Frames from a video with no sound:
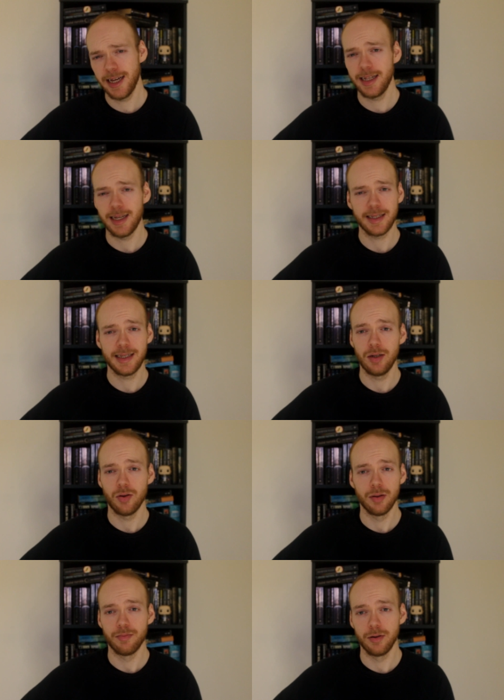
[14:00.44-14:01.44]
and they see
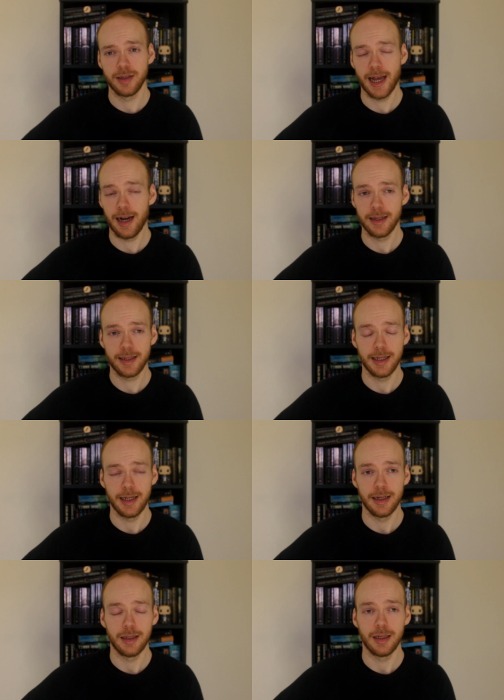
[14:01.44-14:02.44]
all the
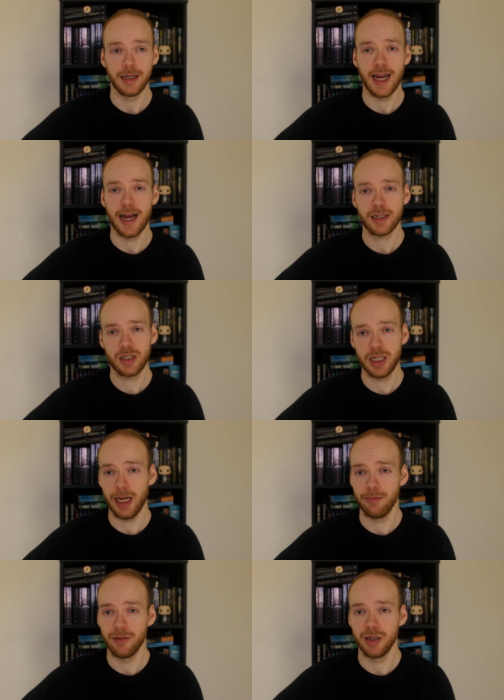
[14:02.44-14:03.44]
brutality and the gas
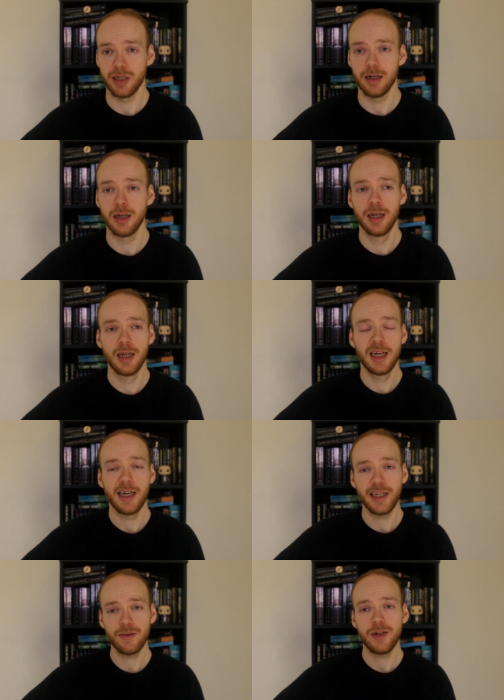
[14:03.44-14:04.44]
chambers, and
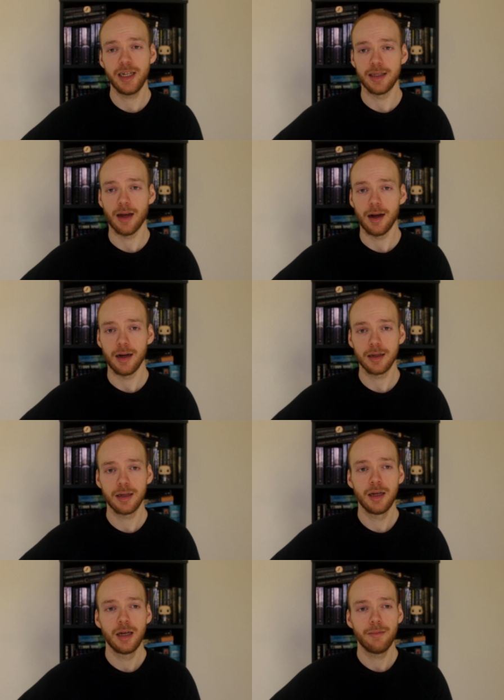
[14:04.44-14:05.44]
it's really
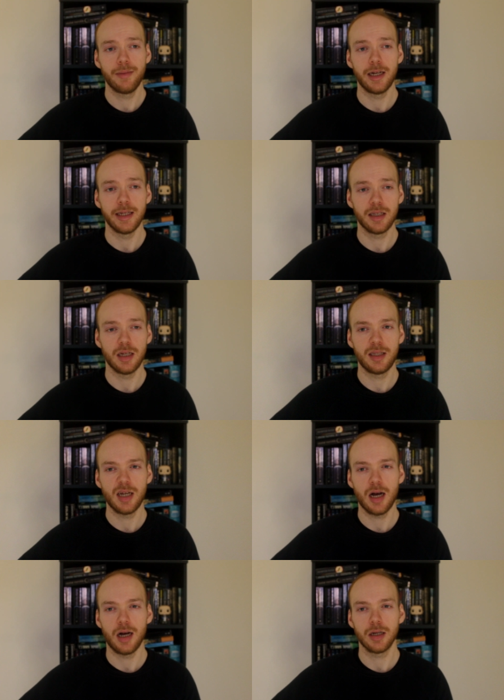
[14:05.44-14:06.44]
dark, but it's a
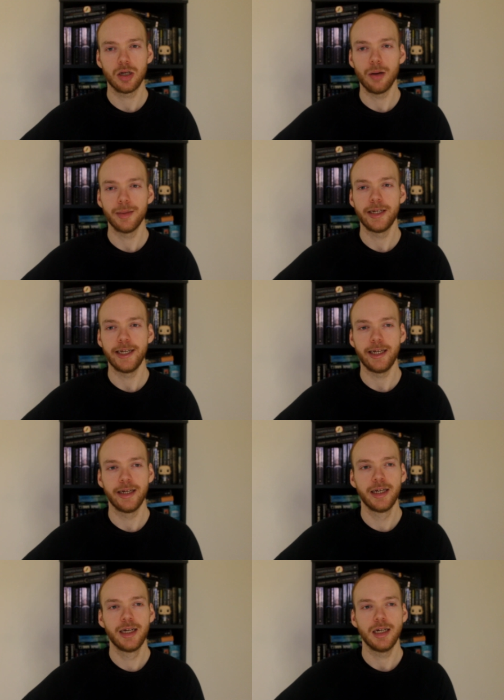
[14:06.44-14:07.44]
dark
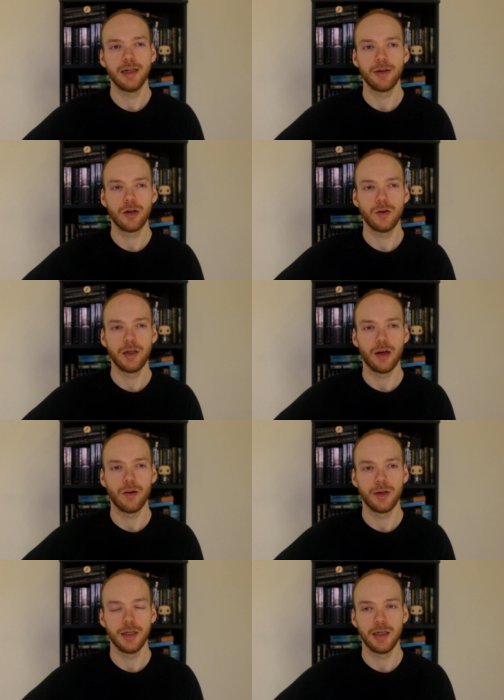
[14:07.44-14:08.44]
comedy, and Macaulay
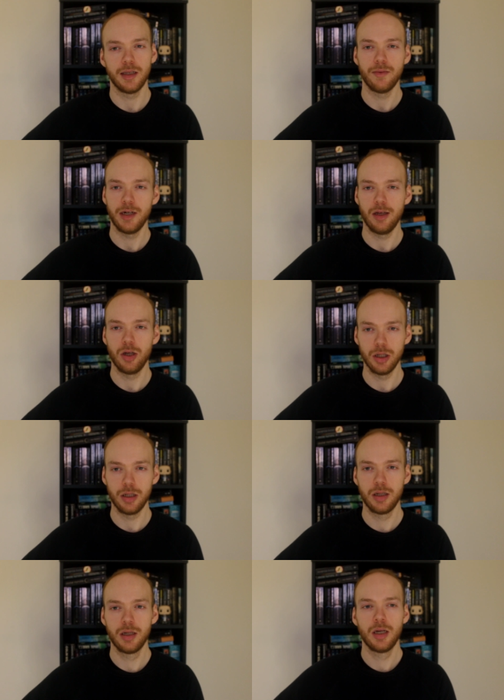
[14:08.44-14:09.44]
Culkin does a really
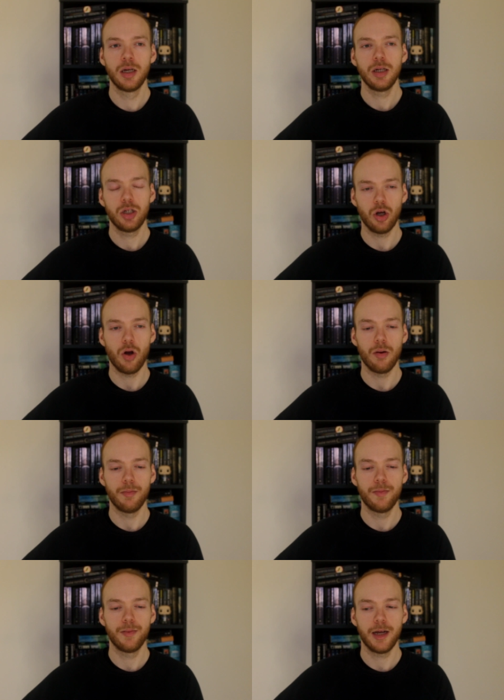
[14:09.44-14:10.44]
good
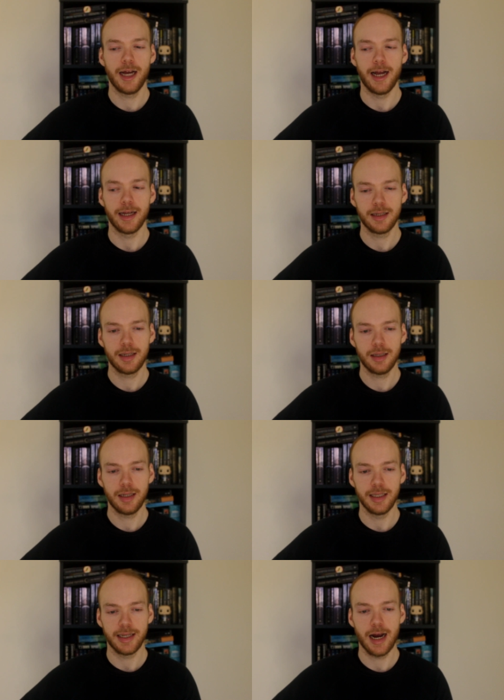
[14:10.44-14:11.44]
job at
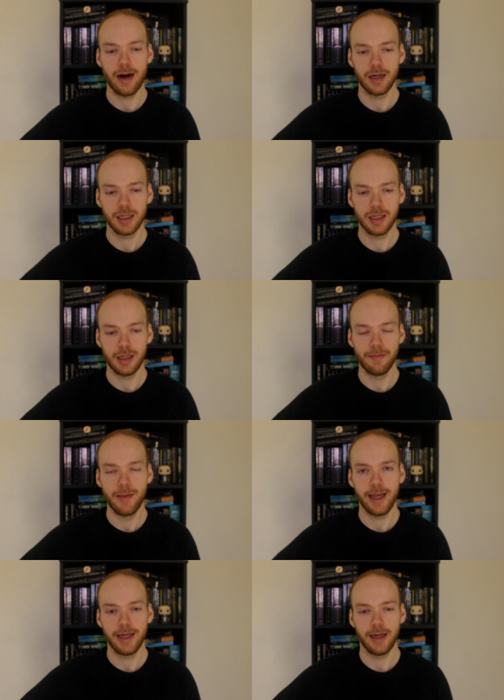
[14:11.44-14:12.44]
his character,
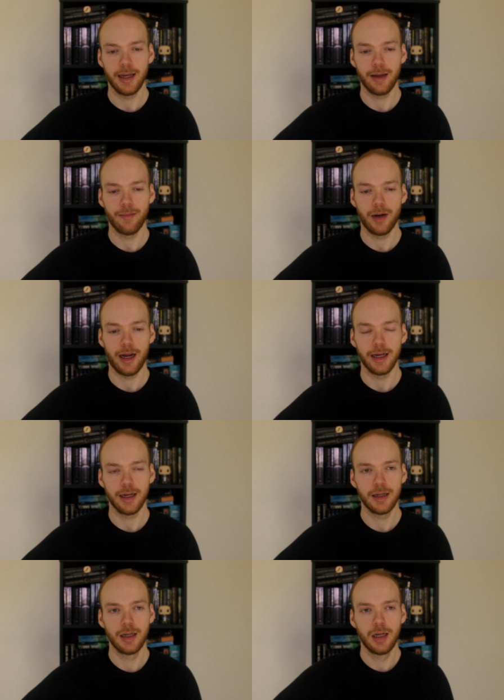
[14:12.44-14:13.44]
making him
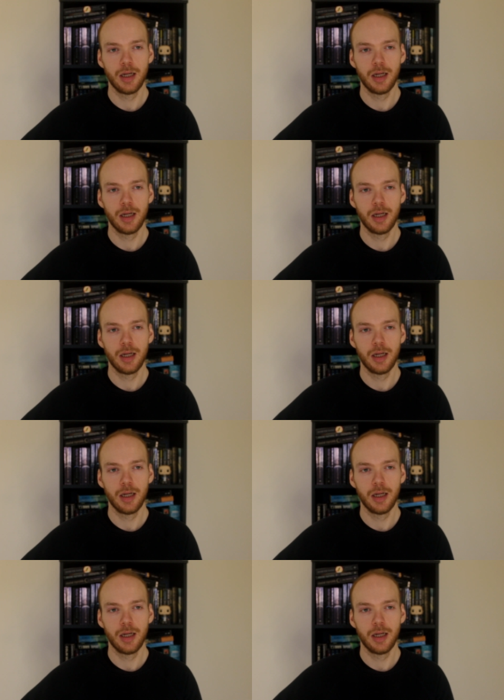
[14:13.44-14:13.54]
like